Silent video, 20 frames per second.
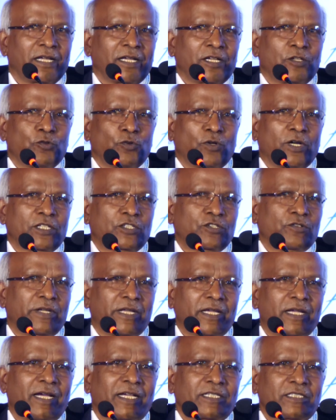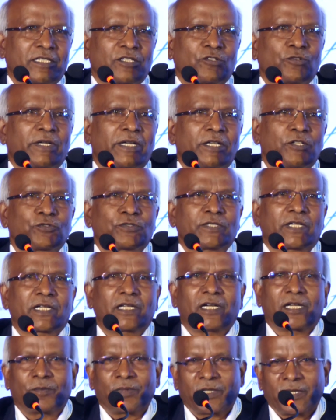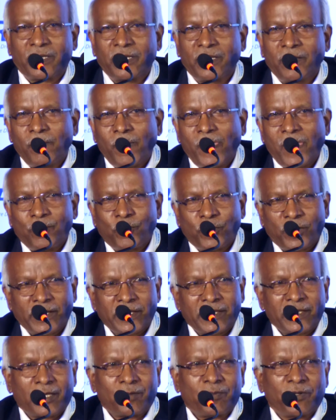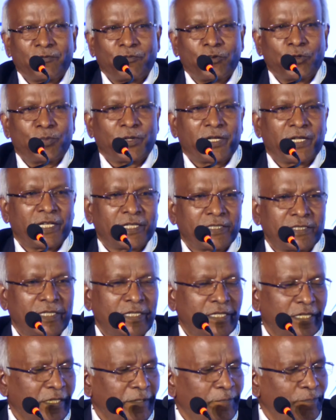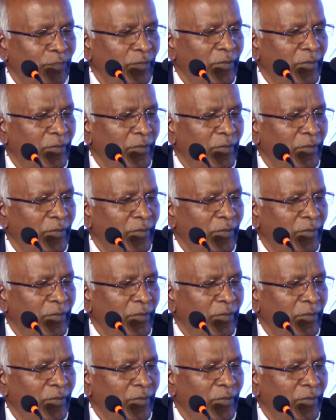you also take action to reduce that product carbon footprint, etc.